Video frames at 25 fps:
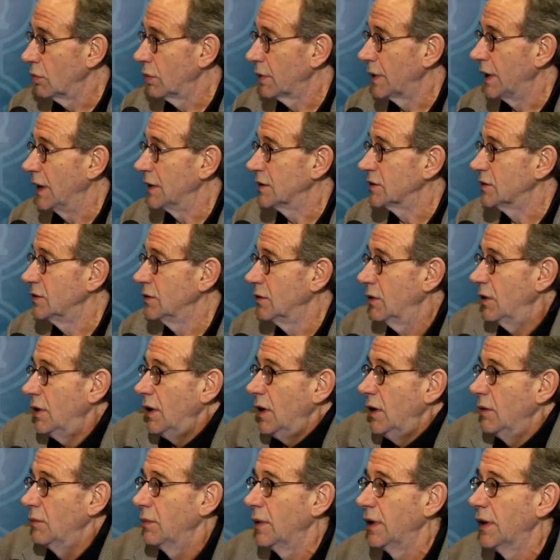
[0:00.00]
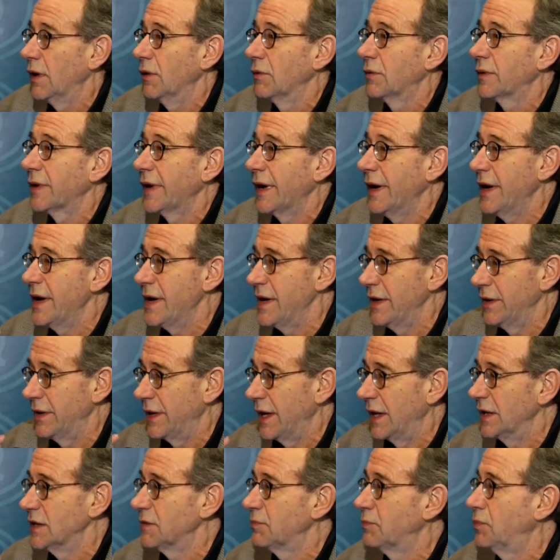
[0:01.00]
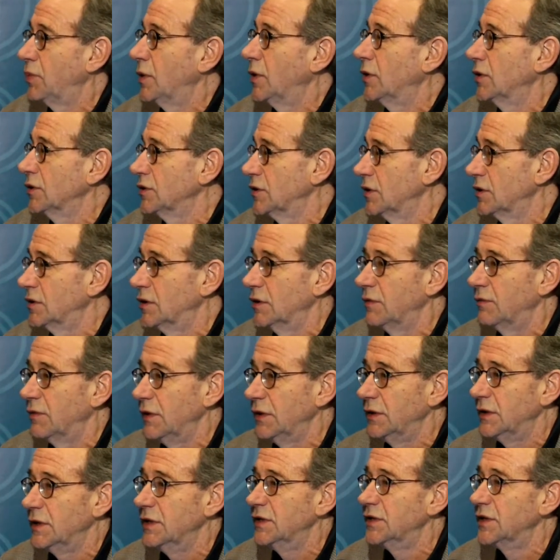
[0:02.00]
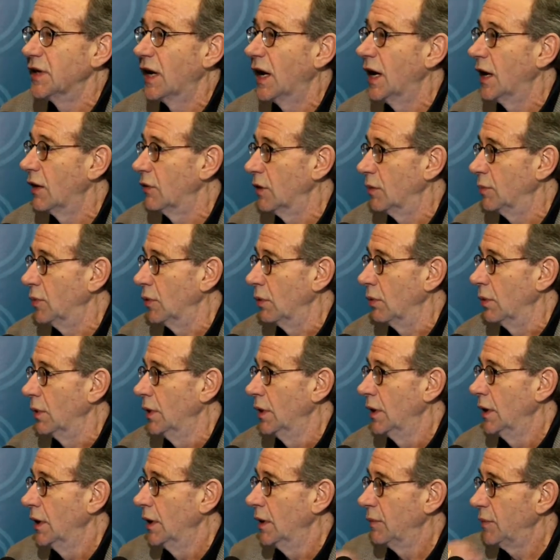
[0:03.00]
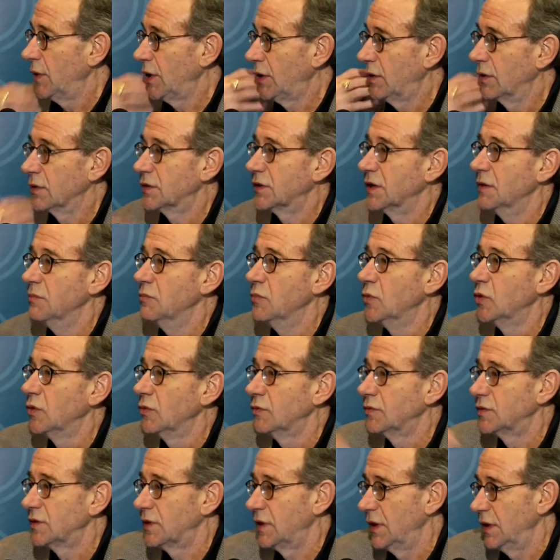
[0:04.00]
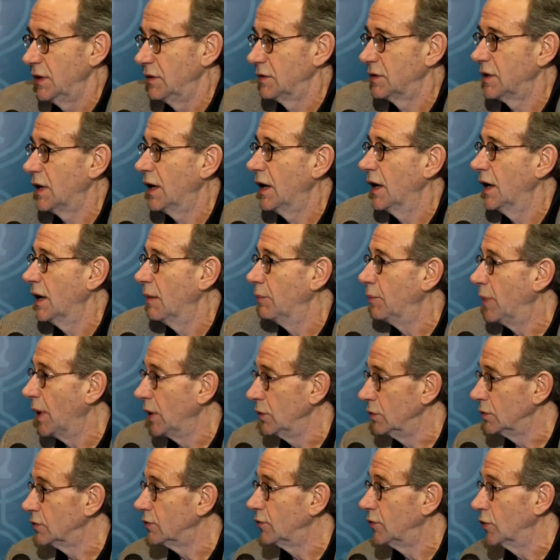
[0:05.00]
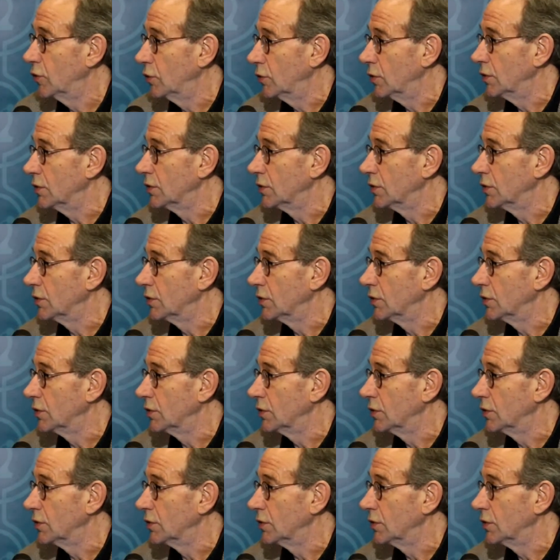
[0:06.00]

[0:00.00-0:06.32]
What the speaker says: But that's not only okay, that's positively desirable because it moves the entire boat forward,